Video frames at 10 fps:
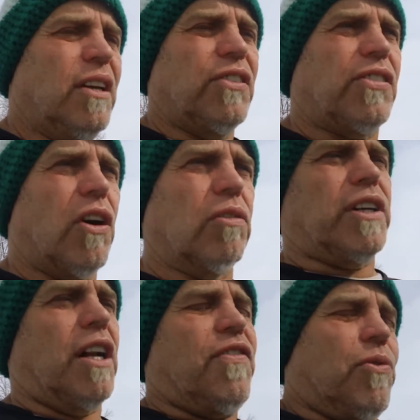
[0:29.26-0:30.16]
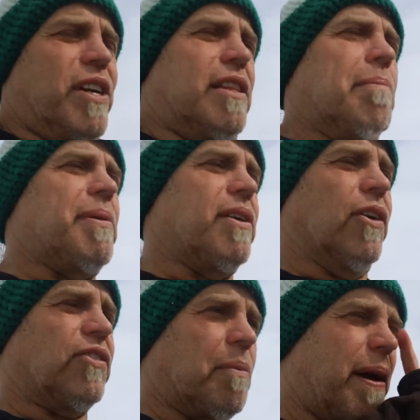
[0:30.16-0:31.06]
So none of you read the
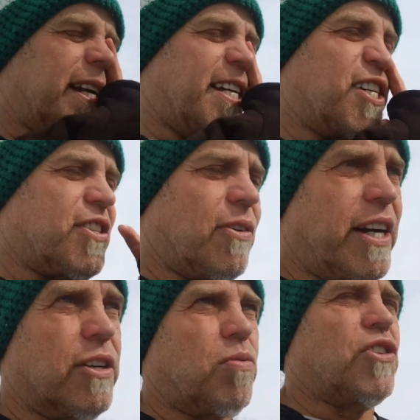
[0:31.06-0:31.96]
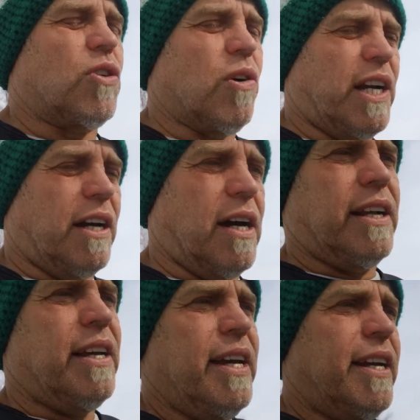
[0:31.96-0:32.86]
bills and pay attention. So here's what's going on.
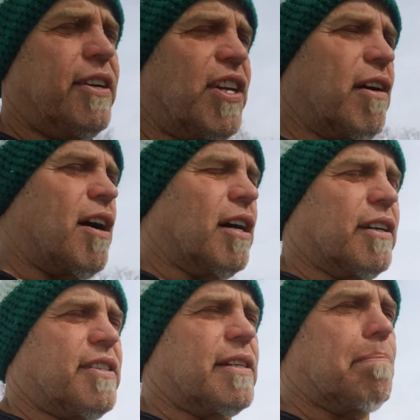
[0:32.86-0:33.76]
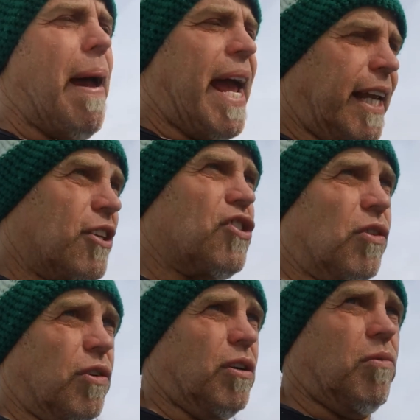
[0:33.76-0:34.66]
Here's how Congress is banning
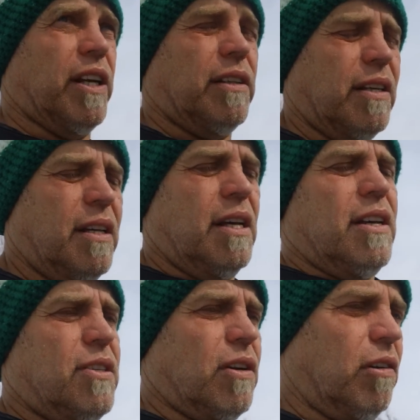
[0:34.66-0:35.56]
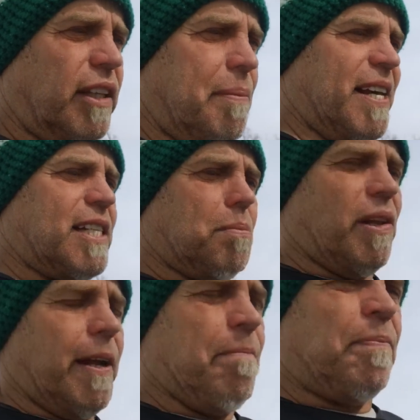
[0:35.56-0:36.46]
solar and wind. So let me explain.